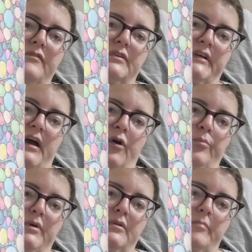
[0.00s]
fully
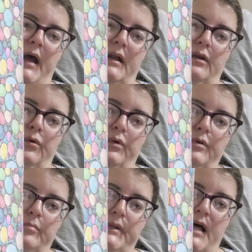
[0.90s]
opened magnolia
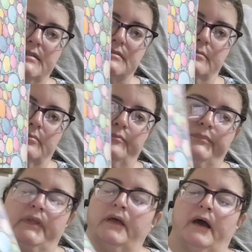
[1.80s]
blossom.
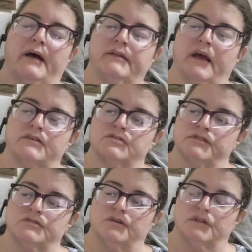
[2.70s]
I actually
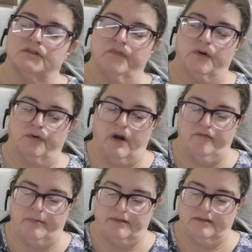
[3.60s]
took this
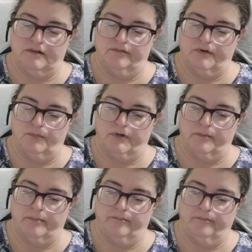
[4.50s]
photograph myself on one of
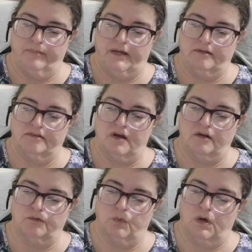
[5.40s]
mine and
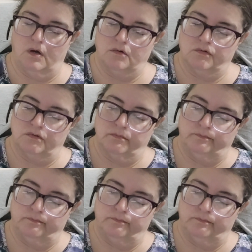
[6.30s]
Zada's walks.